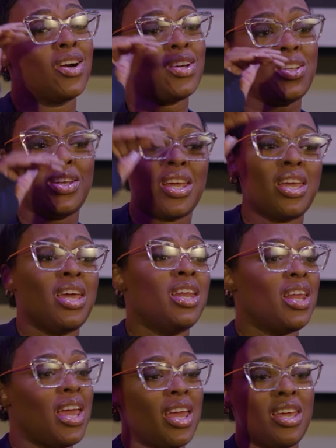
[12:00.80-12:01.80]
good dick
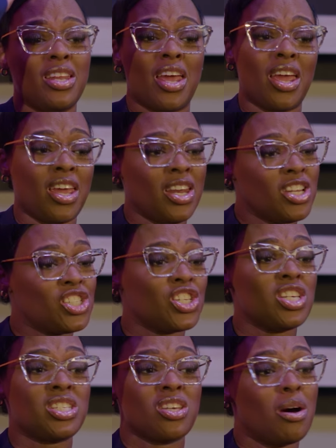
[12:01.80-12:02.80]
and their
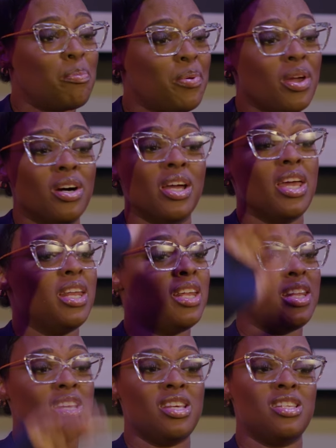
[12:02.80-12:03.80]
energy is up here.
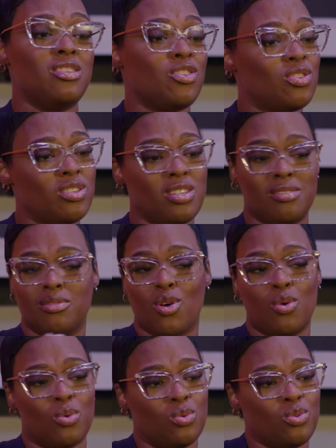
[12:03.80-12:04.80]
And
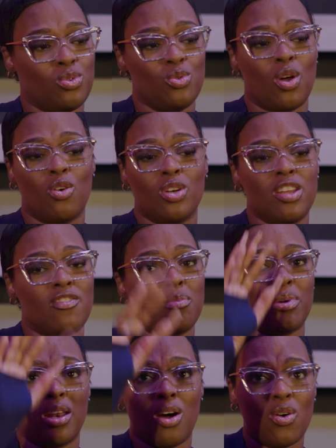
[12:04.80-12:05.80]
no, you don't even
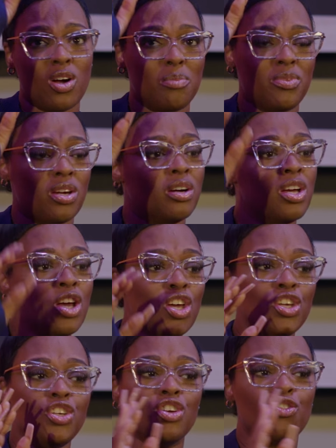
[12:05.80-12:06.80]
belong up there.
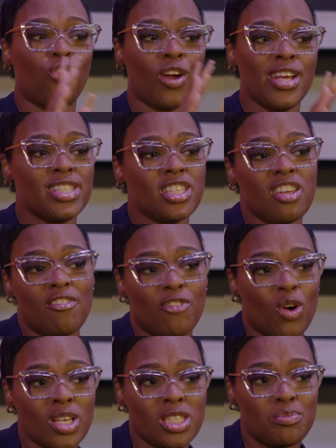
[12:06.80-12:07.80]
You're raising your
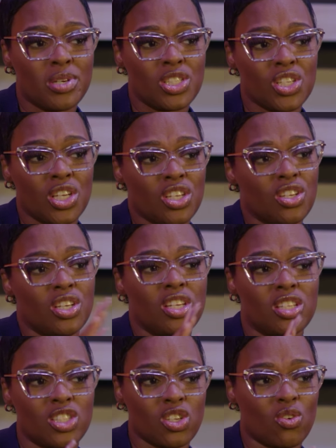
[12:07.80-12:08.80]
voice, bitch, and you
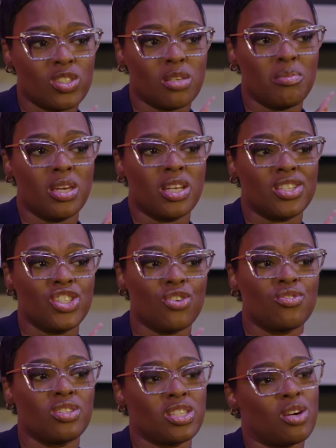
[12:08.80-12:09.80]
need to talk to me in a
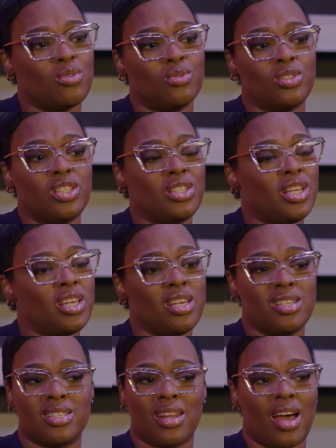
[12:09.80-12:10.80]
certain tone. Your dick
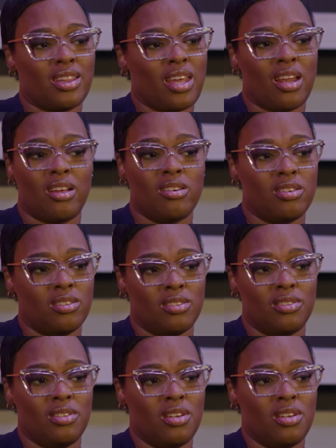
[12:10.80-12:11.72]
is not that good.